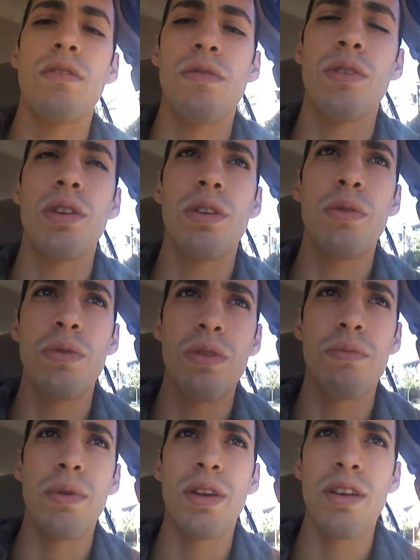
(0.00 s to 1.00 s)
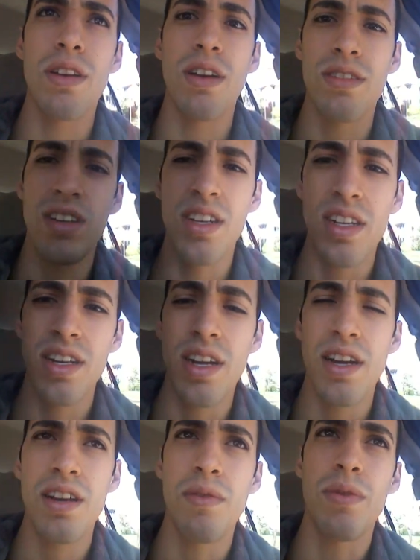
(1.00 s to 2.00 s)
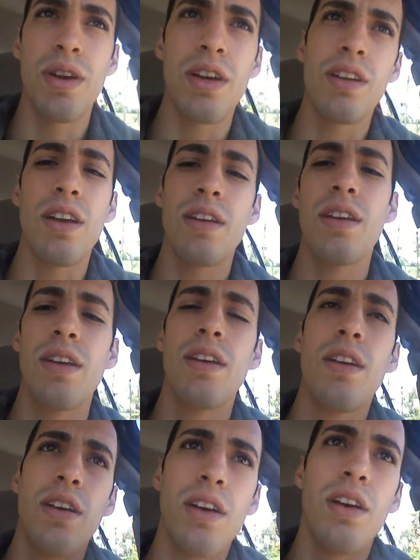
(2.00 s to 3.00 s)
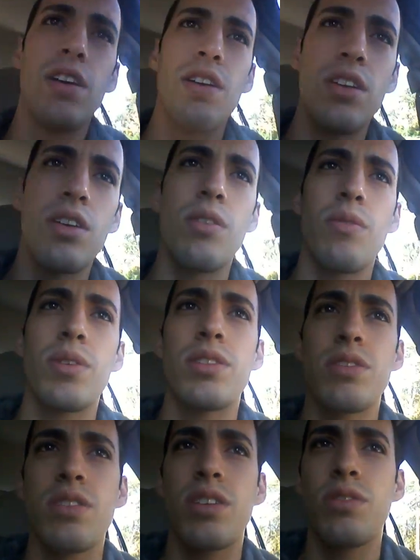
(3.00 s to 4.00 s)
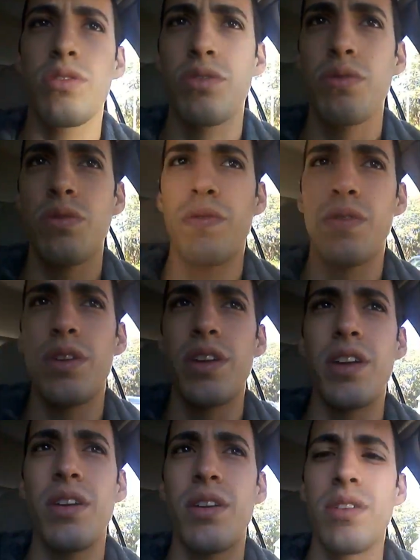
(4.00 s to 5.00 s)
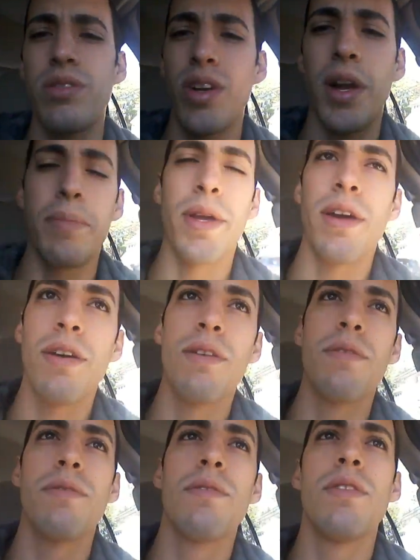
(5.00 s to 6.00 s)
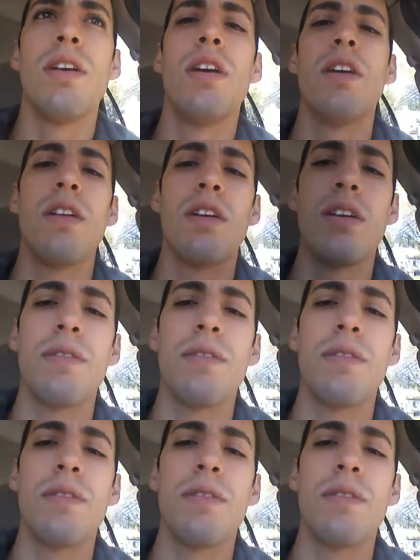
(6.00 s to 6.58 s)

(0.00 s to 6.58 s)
really cool to me, I did it anyway, and I went to school for a year, dropped out, and